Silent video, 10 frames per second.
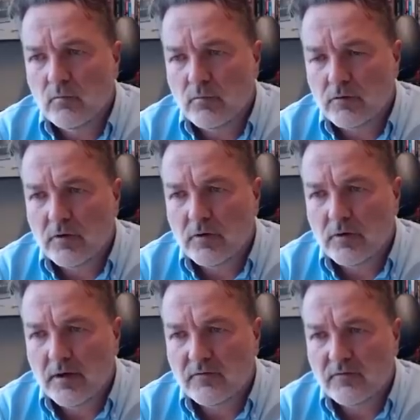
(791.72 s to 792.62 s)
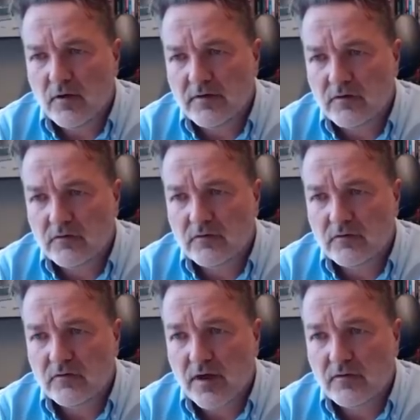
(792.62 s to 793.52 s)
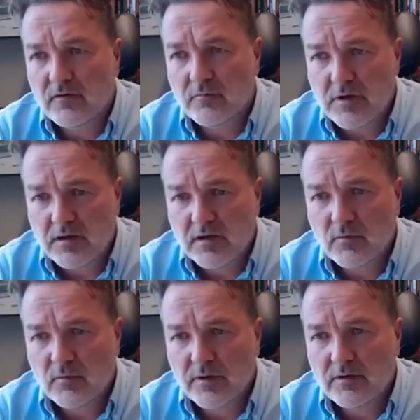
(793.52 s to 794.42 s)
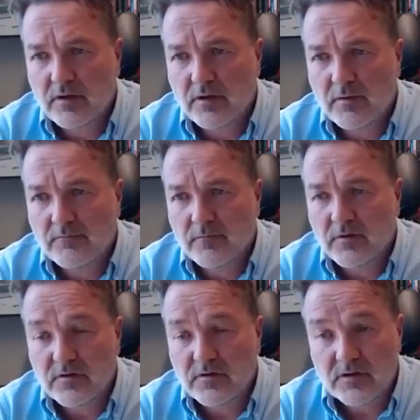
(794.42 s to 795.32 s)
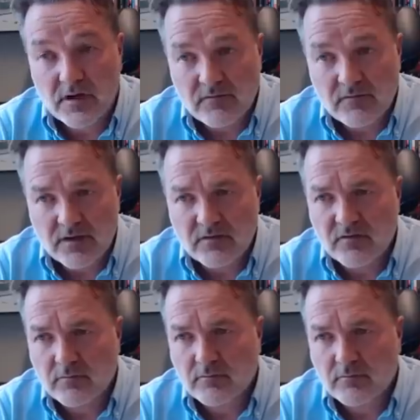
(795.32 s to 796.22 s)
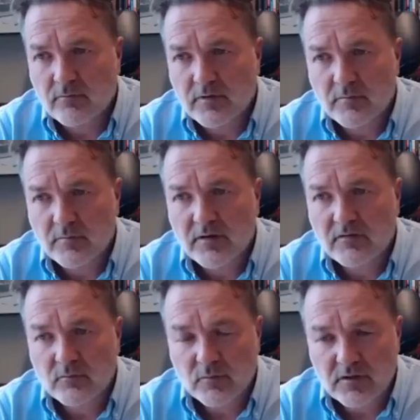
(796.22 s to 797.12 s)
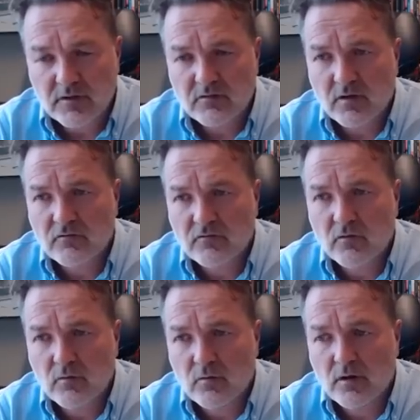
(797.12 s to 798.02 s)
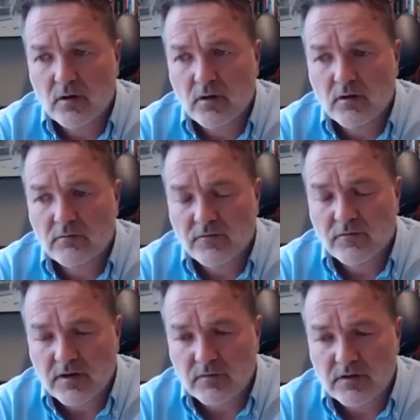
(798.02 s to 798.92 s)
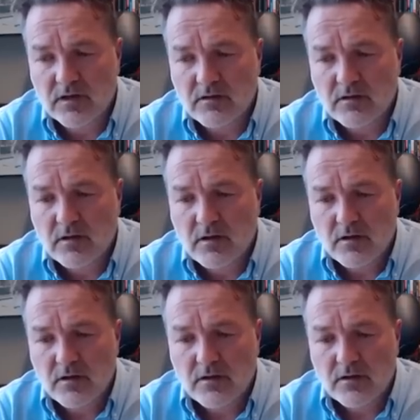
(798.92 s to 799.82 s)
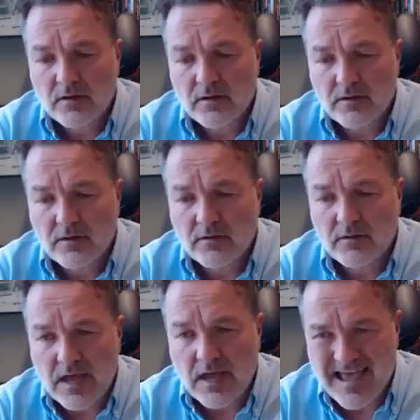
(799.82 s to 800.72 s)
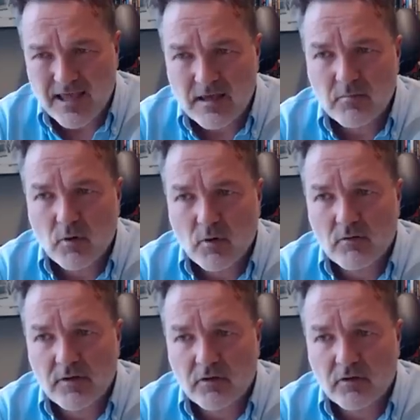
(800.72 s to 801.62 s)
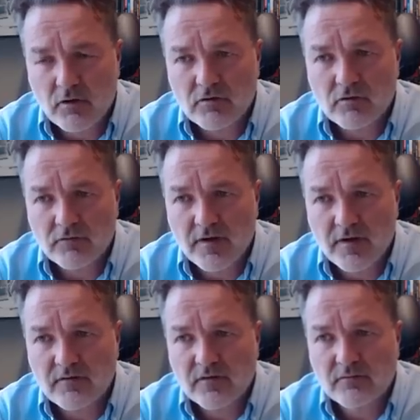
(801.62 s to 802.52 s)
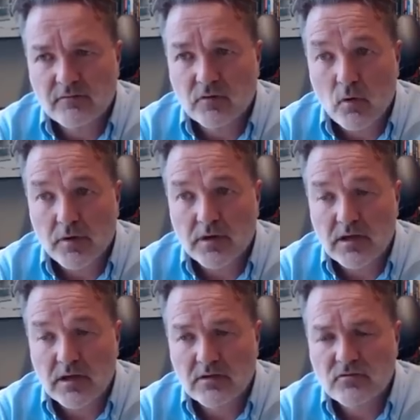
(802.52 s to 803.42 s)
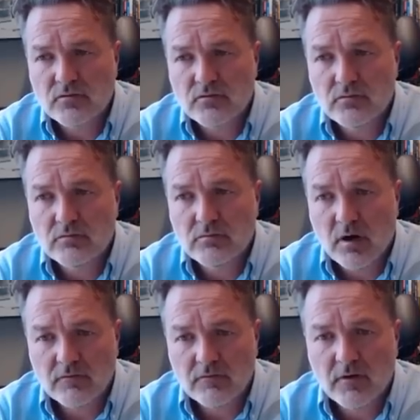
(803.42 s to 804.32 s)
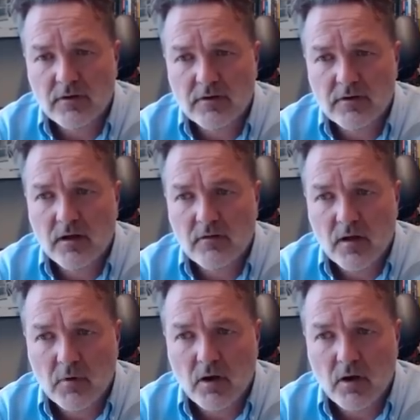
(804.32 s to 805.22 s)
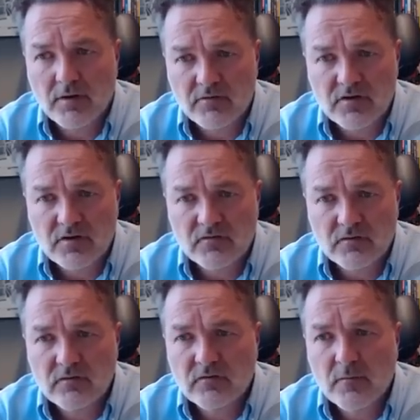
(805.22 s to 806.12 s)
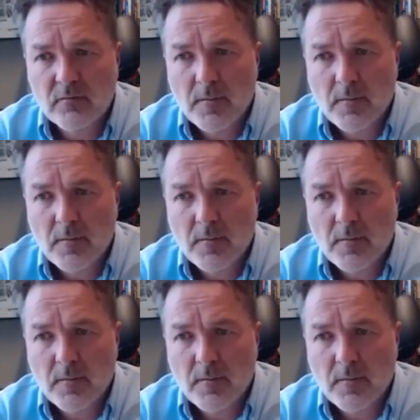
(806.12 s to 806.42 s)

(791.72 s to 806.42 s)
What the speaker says: But as far as I understand, speaking with the TDF leadership, with Debretsion, with Getachew frequently, the aim of the current offensives going into Afar and Amhara regions